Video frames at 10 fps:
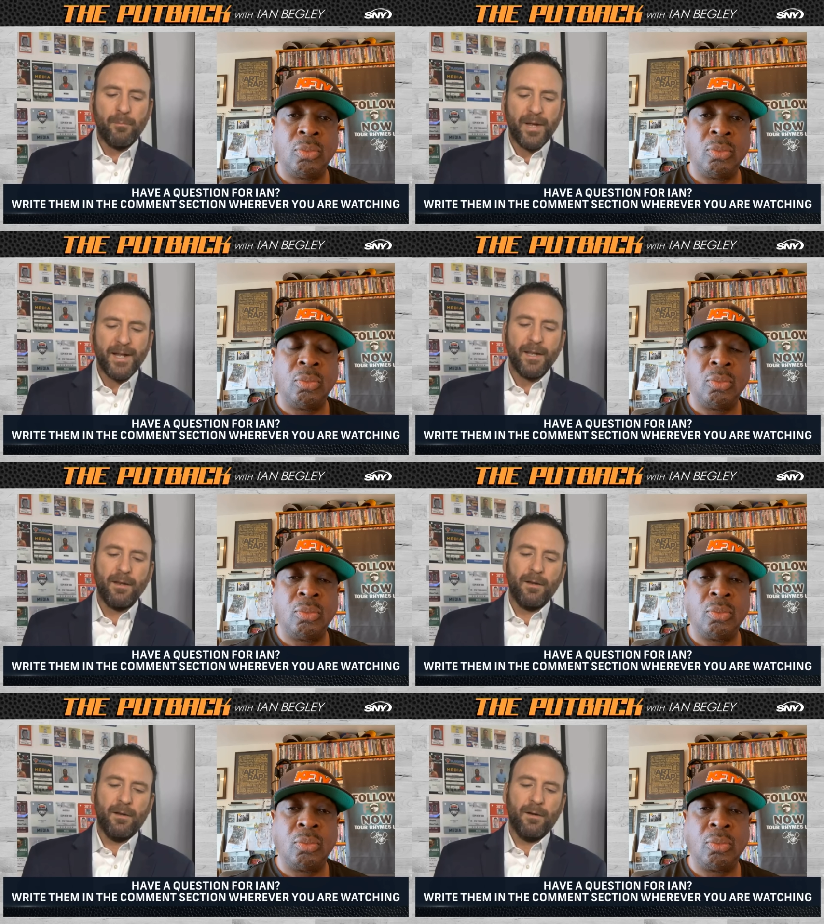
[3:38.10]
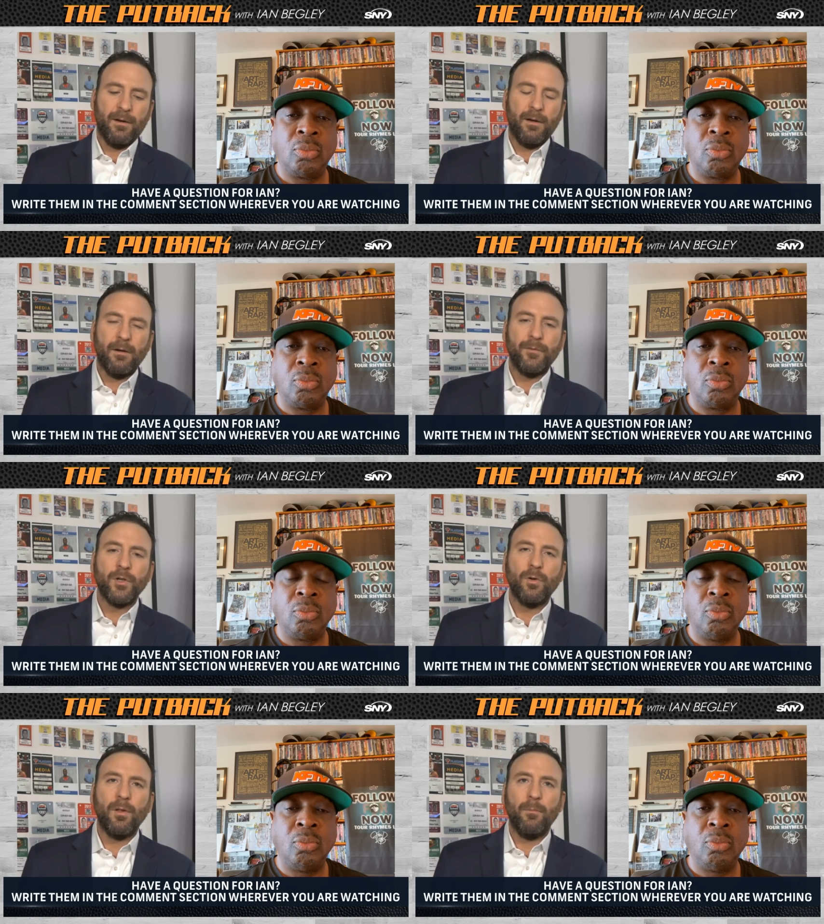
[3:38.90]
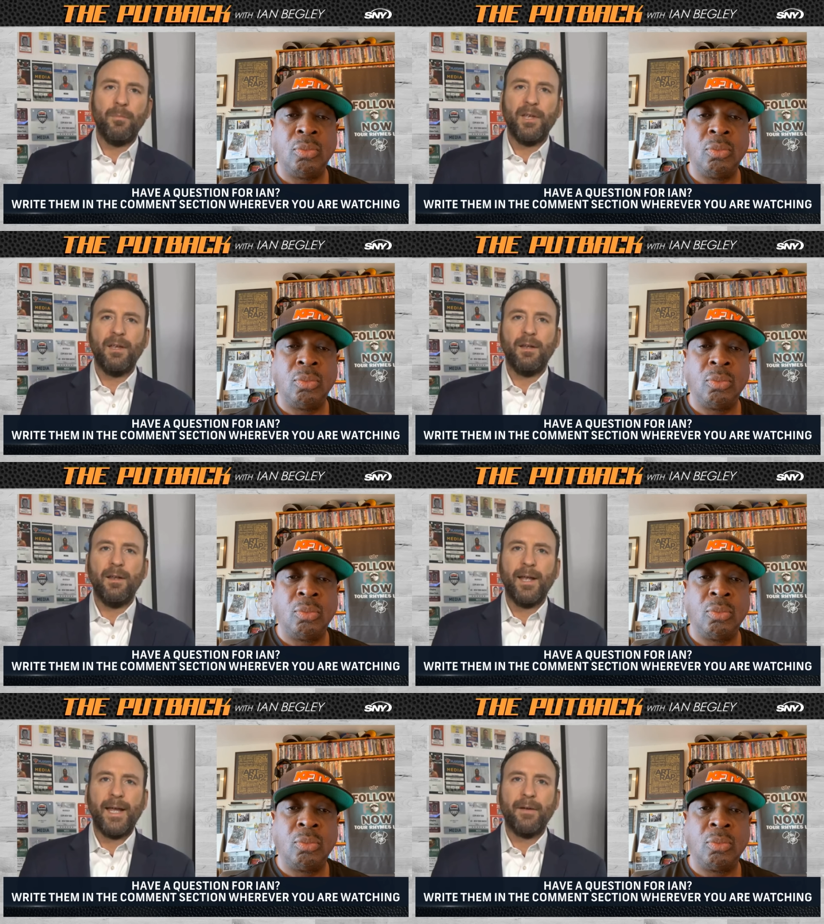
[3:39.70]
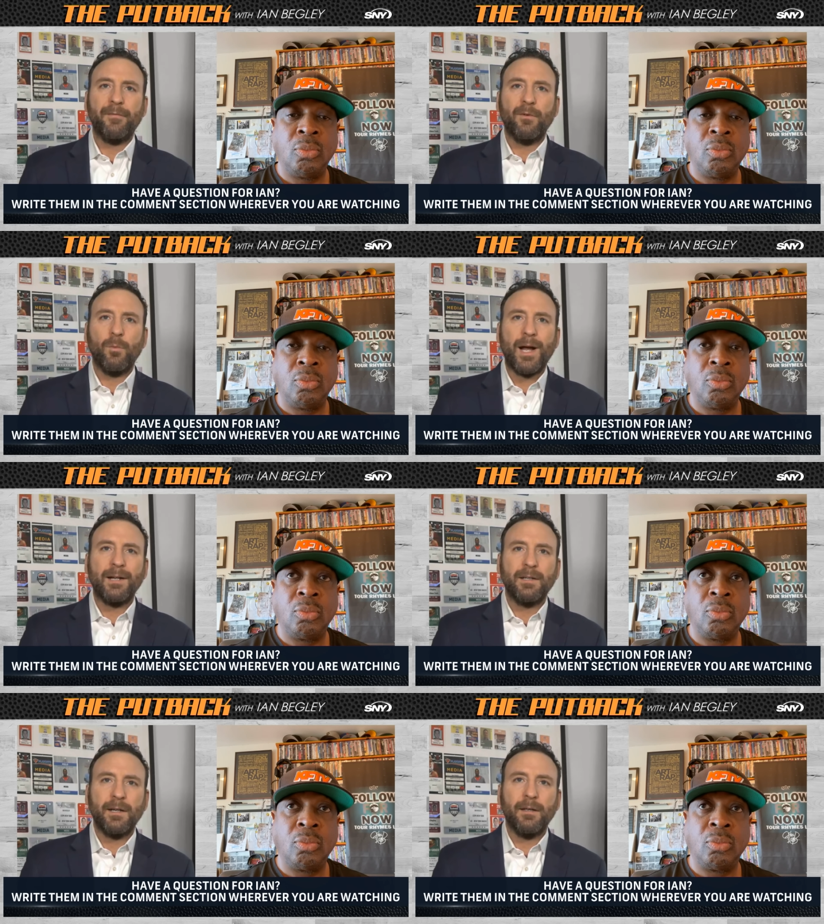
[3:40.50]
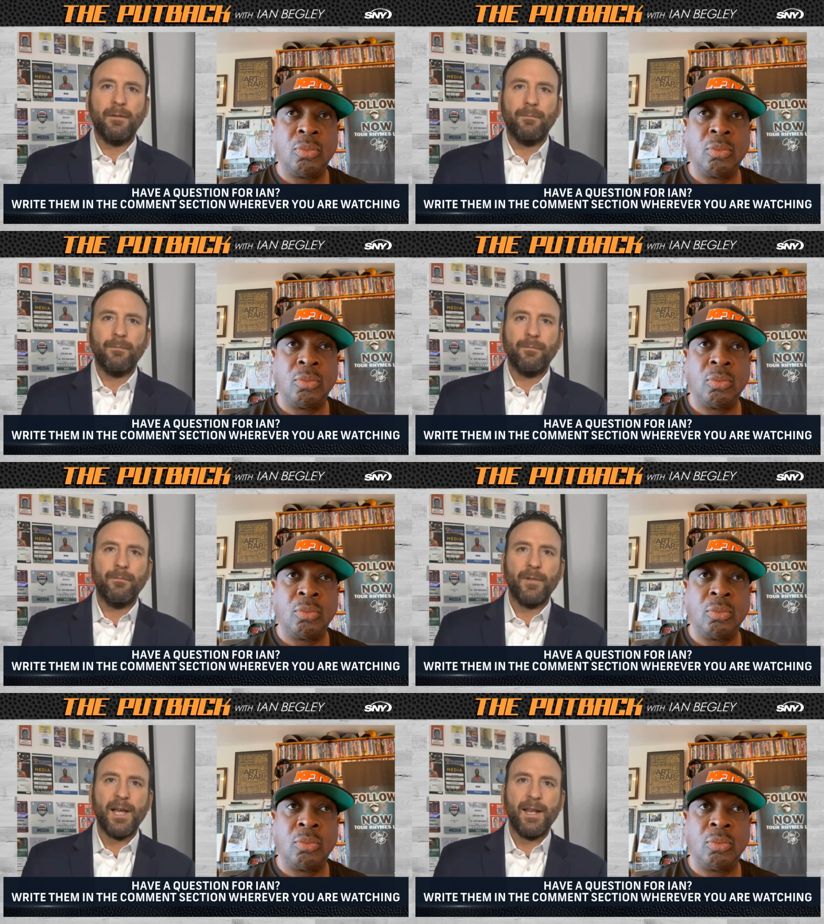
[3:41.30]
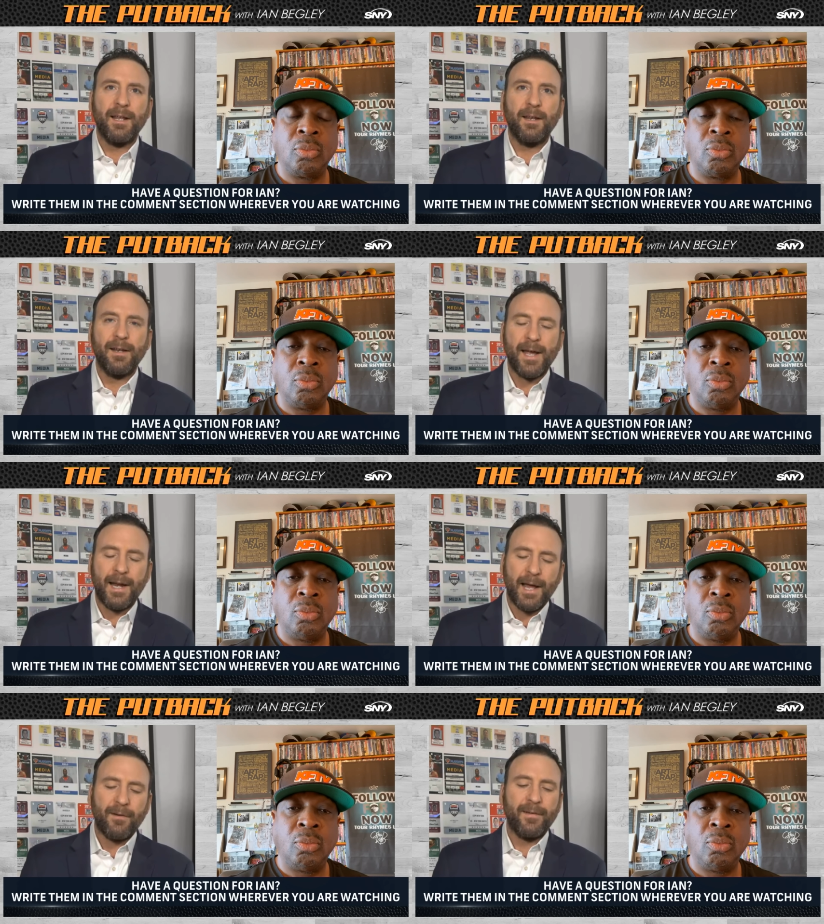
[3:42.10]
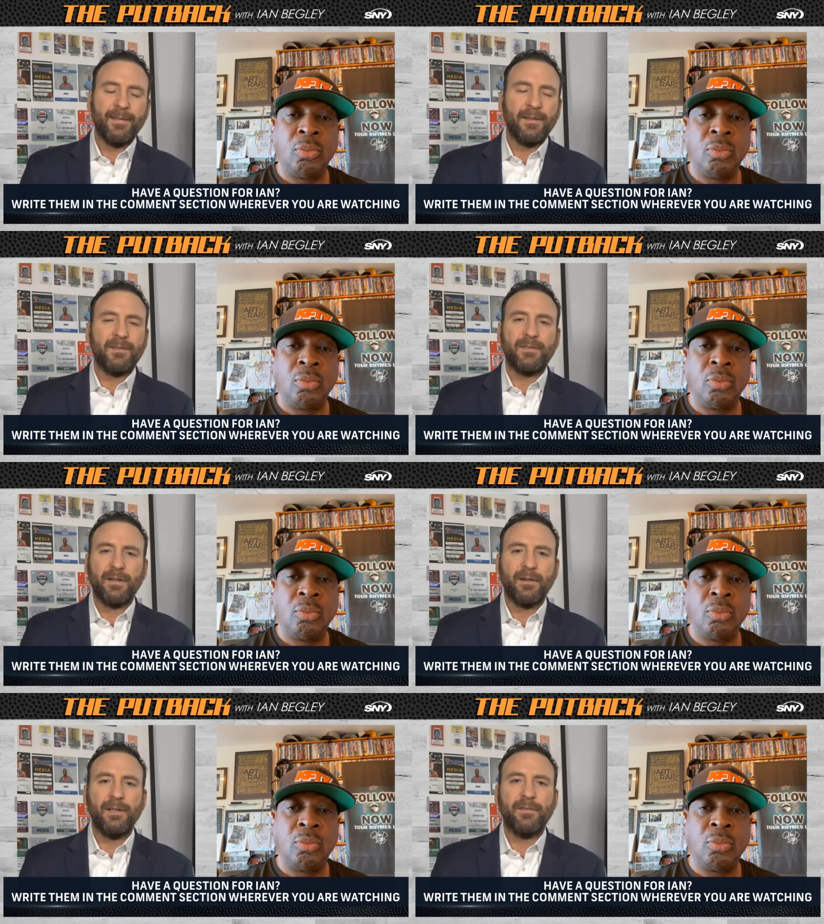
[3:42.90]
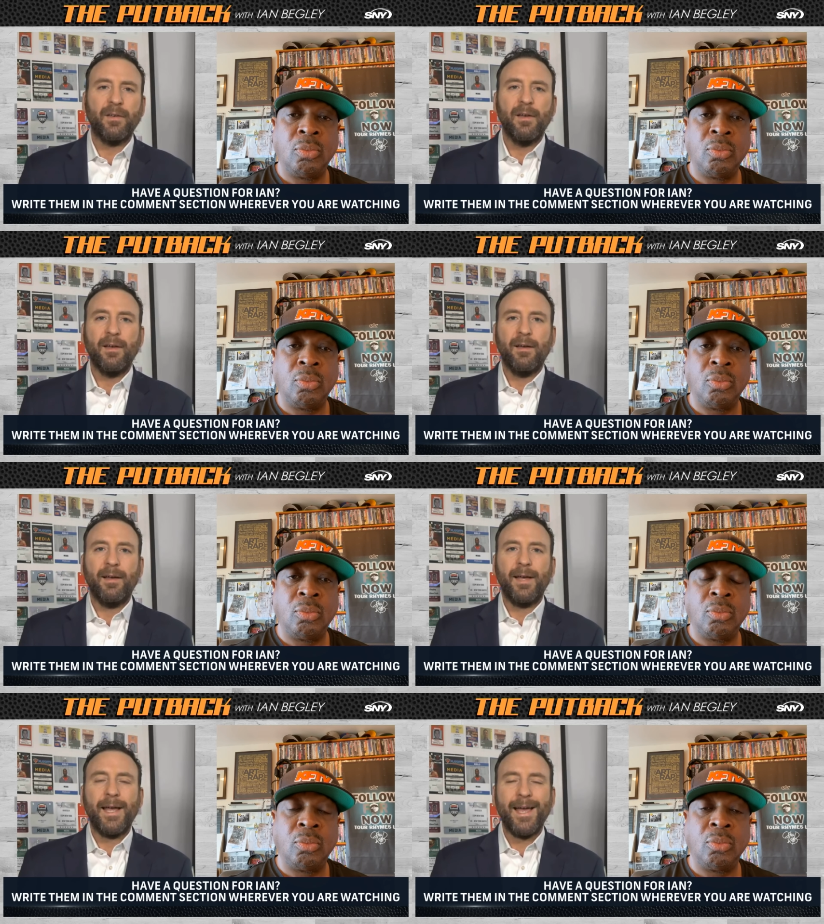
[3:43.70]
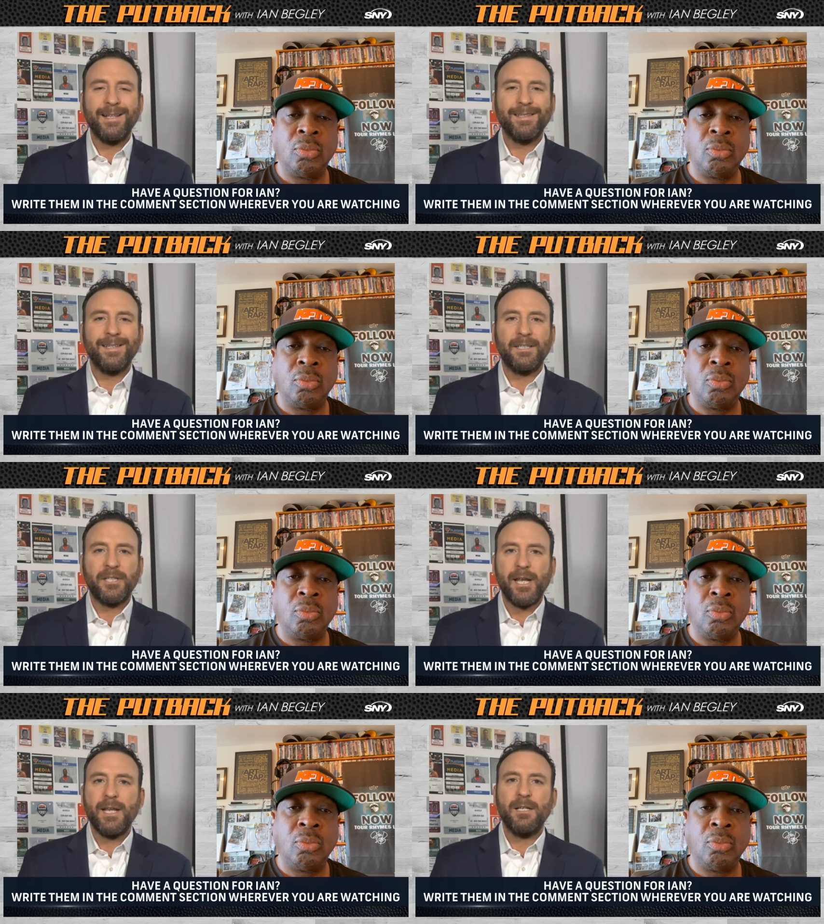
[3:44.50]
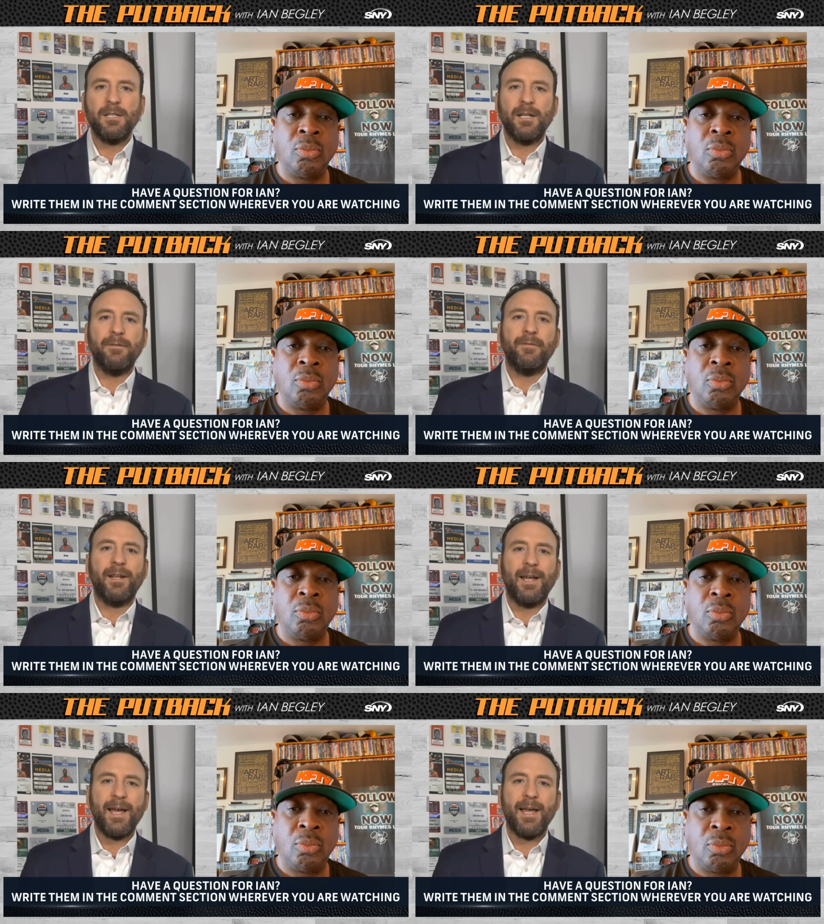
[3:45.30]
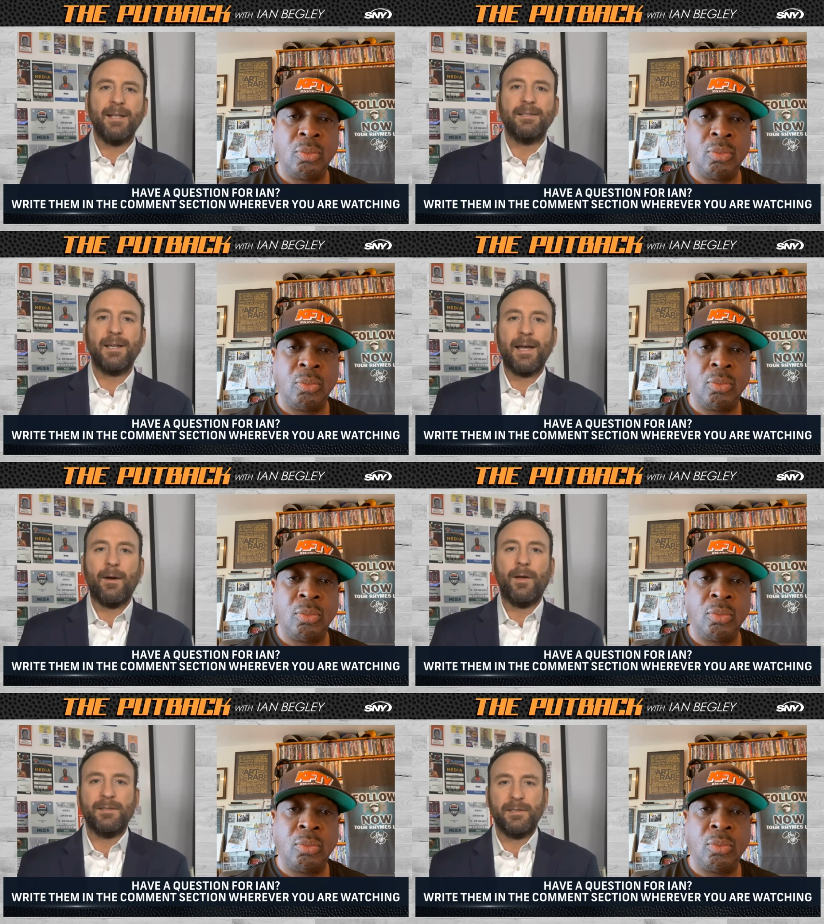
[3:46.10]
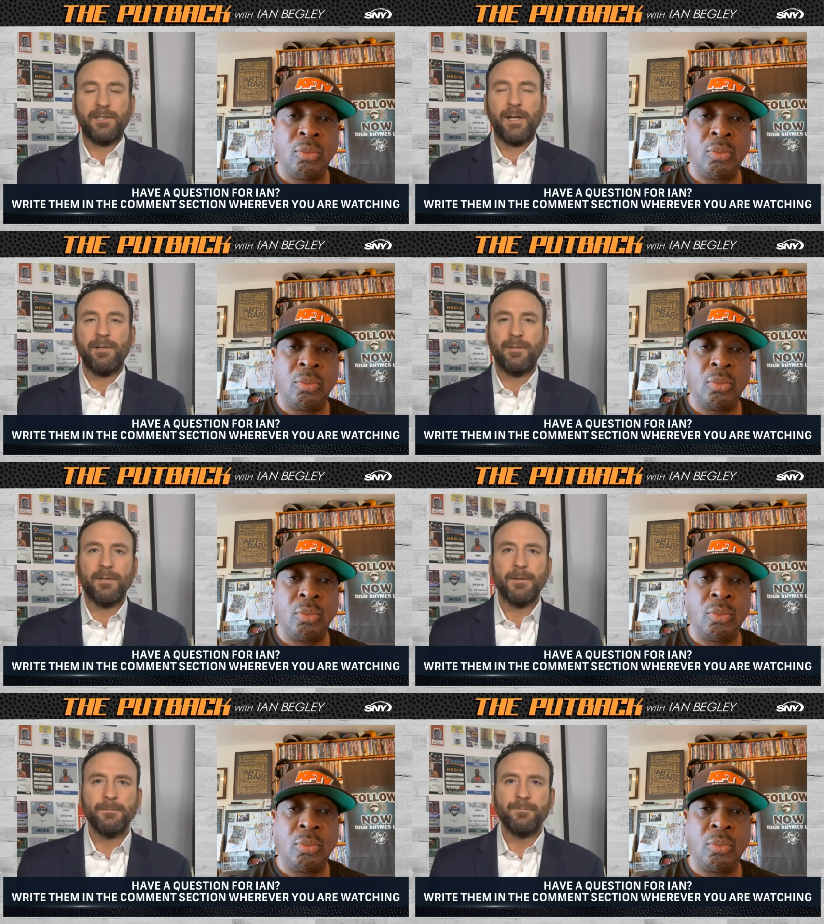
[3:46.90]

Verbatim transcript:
Speaker 1: opinion of Joel Embiid after watching him night in and night out in this series, has it changed? And if it has, how has it changed?